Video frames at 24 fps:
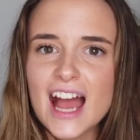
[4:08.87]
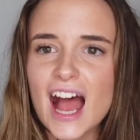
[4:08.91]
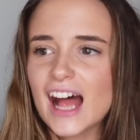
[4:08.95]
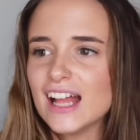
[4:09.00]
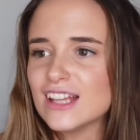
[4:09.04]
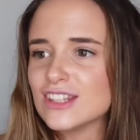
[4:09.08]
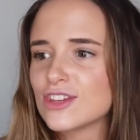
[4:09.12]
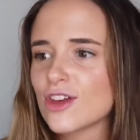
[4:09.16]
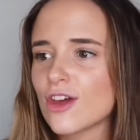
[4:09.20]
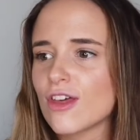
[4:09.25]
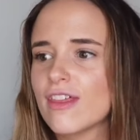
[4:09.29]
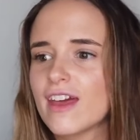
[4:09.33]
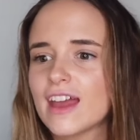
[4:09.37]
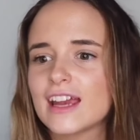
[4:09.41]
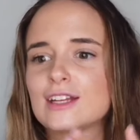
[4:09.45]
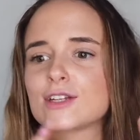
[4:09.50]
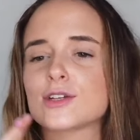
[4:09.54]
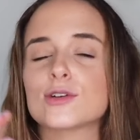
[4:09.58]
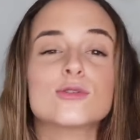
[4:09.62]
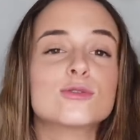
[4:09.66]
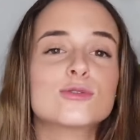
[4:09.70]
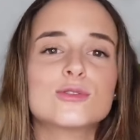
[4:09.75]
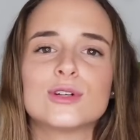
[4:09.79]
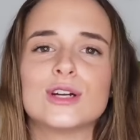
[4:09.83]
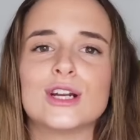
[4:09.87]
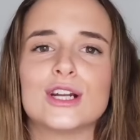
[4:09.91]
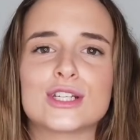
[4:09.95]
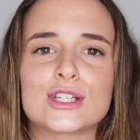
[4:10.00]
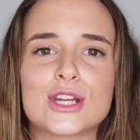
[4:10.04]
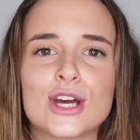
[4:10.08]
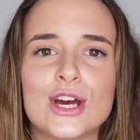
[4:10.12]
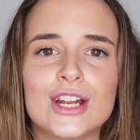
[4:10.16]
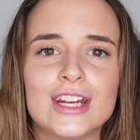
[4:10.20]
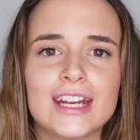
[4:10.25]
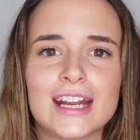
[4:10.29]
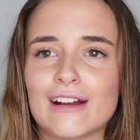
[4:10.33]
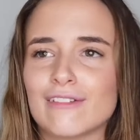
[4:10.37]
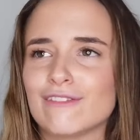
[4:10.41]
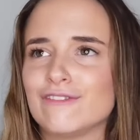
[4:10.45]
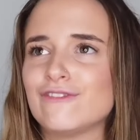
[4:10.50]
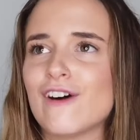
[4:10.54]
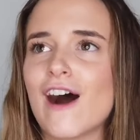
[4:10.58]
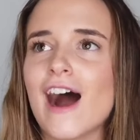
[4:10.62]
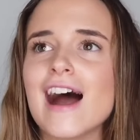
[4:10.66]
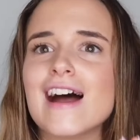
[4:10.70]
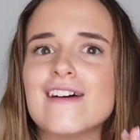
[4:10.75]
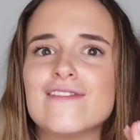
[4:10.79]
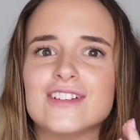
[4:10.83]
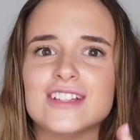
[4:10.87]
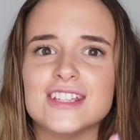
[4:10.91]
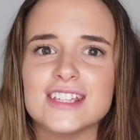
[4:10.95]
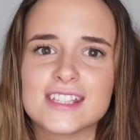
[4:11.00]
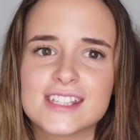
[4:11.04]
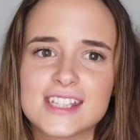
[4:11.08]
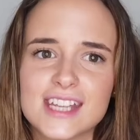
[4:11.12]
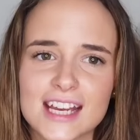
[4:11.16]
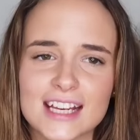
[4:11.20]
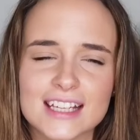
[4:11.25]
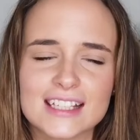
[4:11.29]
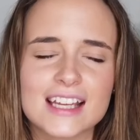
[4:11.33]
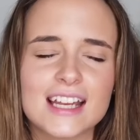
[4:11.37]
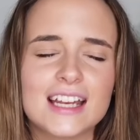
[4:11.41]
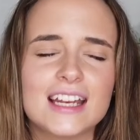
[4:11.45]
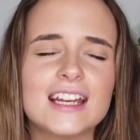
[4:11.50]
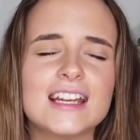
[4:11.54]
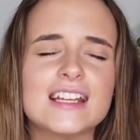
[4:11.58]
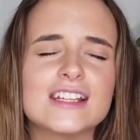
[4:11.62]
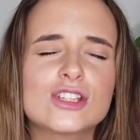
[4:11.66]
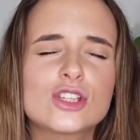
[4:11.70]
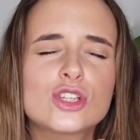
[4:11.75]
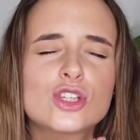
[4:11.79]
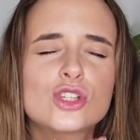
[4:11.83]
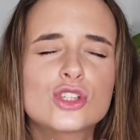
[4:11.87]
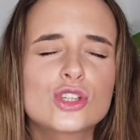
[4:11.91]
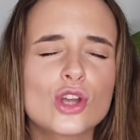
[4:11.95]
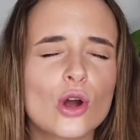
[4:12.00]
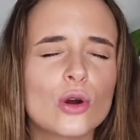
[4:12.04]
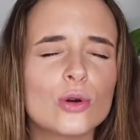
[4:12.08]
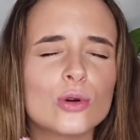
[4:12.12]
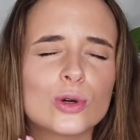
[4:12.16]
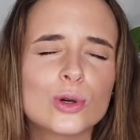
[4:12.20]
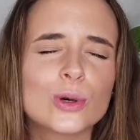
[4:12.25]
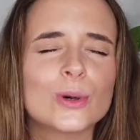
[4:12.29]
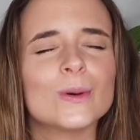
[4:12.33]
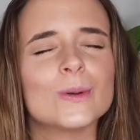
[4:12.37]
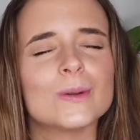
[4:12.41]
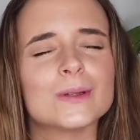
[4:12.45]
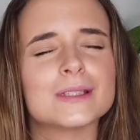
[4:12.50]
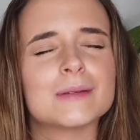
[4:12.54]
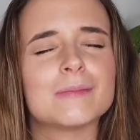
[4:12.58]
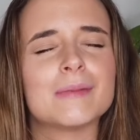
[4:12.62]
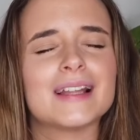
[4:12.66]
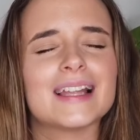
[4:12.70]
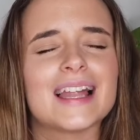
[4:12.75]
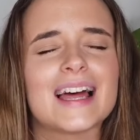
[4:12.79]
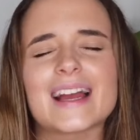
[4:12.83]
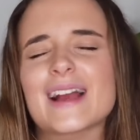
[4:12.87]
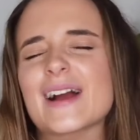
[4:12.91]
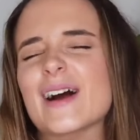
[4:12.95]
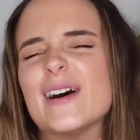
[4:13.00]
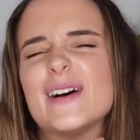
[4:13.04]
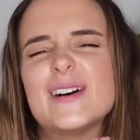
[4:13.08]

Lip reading: And so their children are turning 5 and 6, and it is so cool to be like,